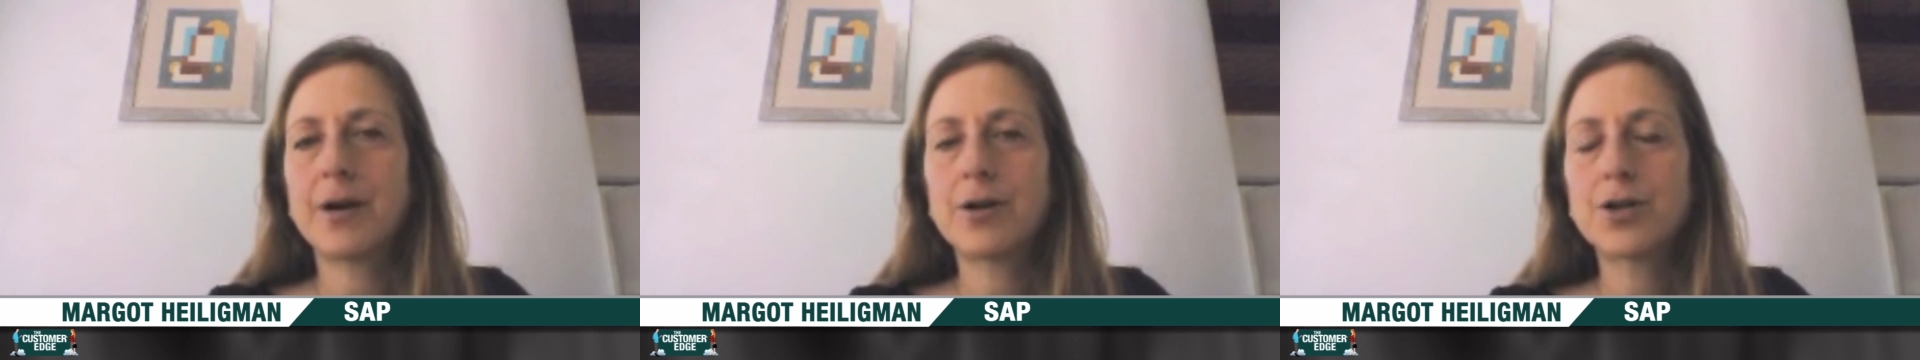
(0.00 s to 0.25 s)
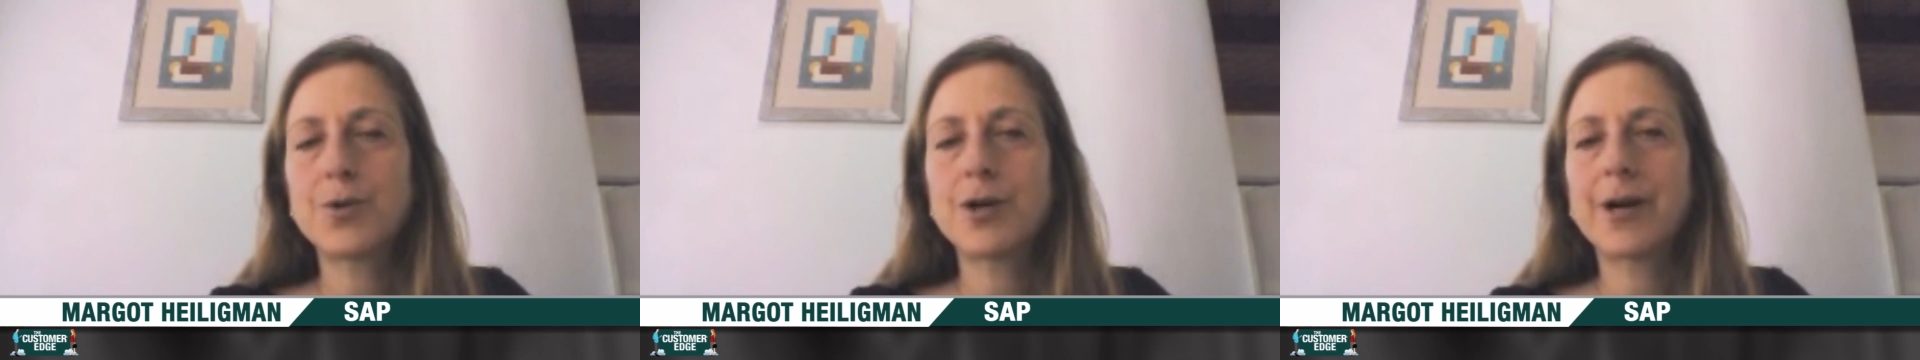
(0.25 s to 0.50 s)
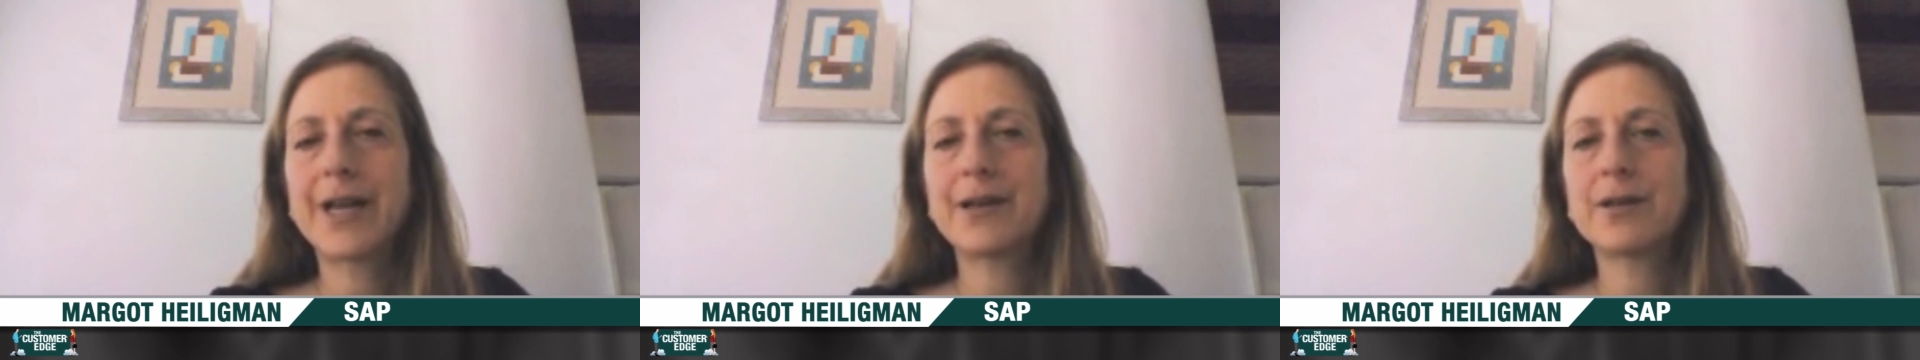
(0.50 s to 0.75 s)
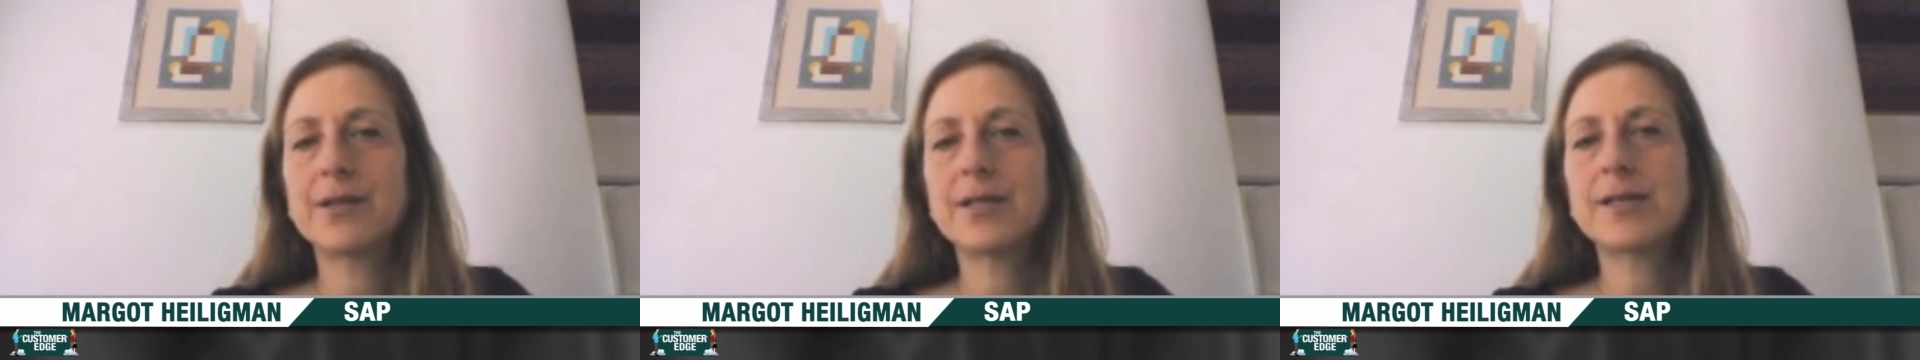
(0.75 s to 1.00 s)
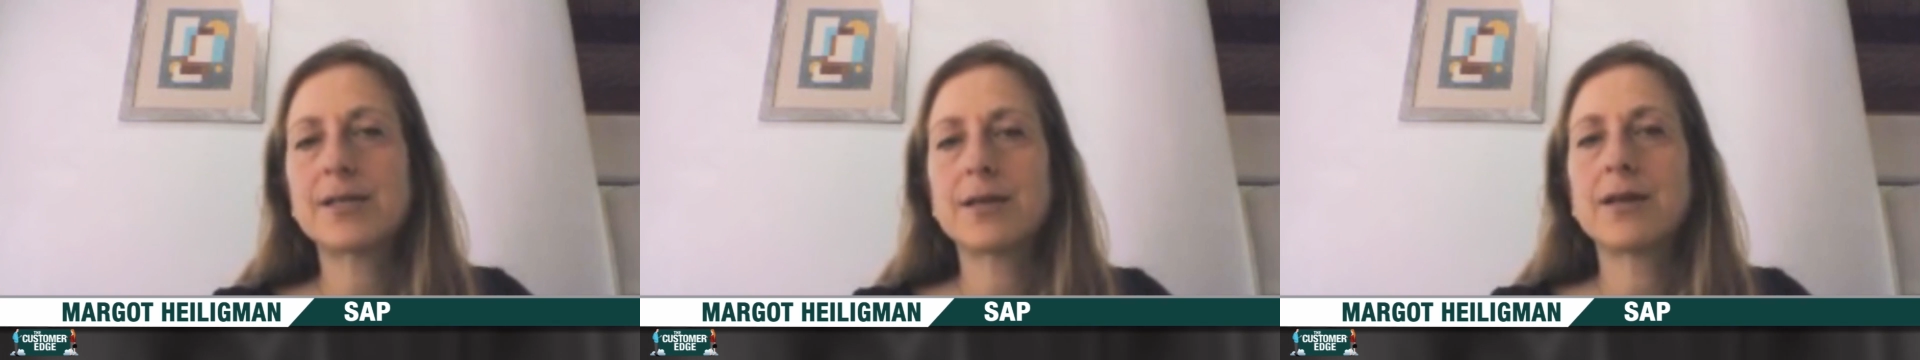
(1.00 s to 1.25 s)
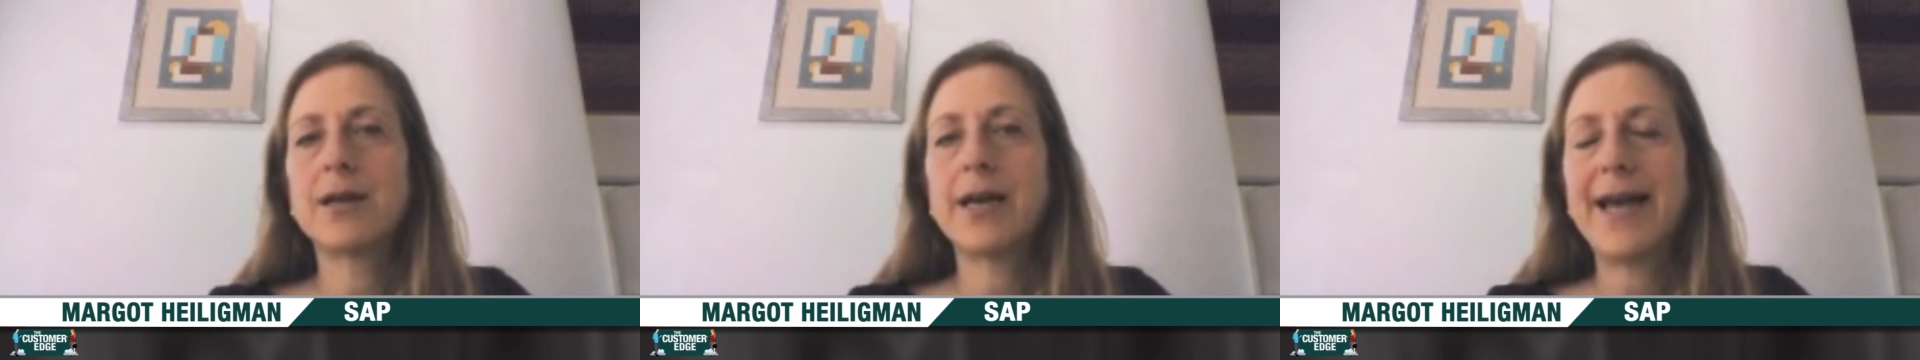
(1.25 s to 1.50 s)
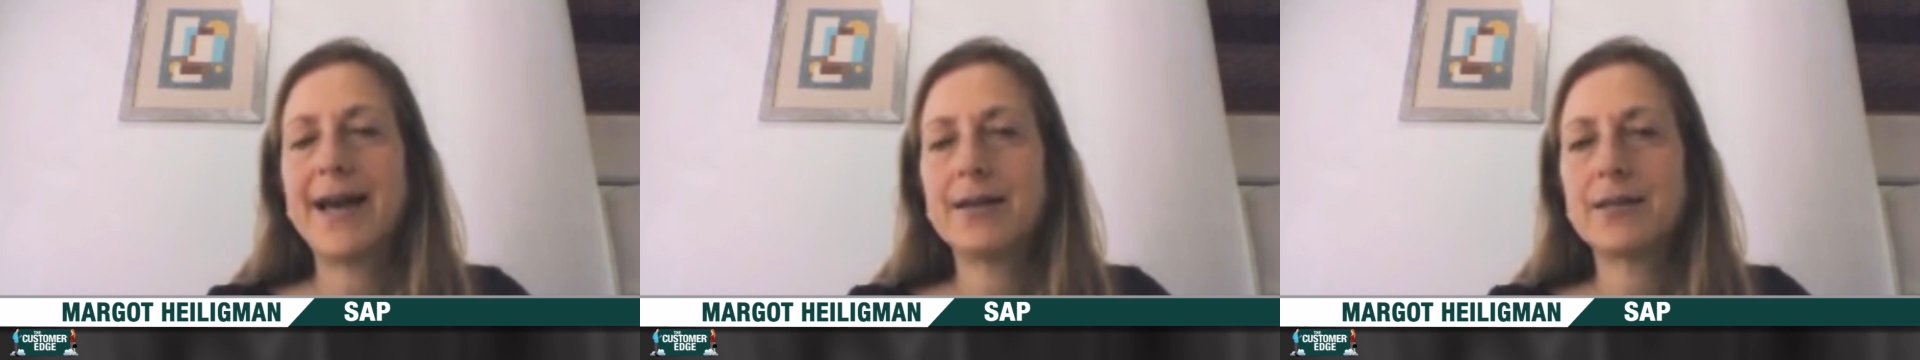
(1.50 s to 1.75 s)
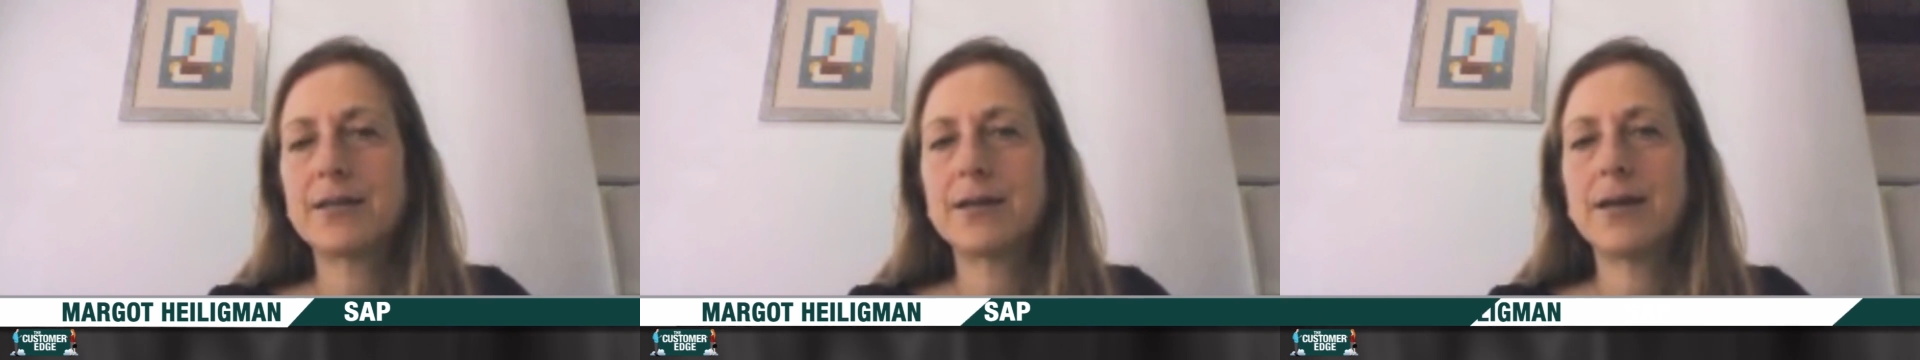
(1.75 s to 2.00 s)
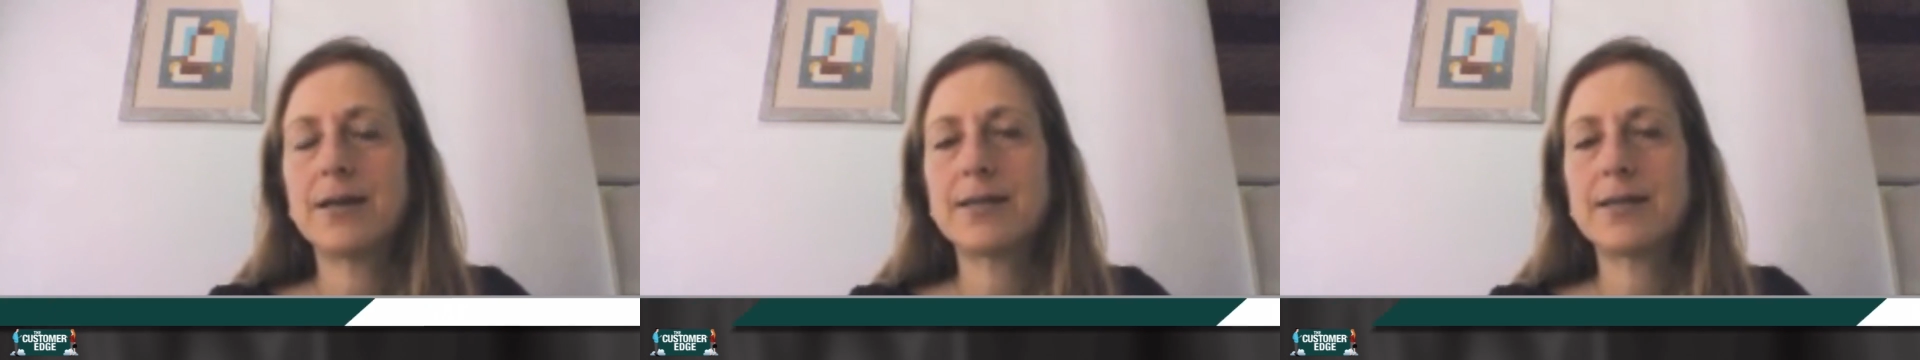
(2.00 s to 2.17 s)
Our Twitter handle is at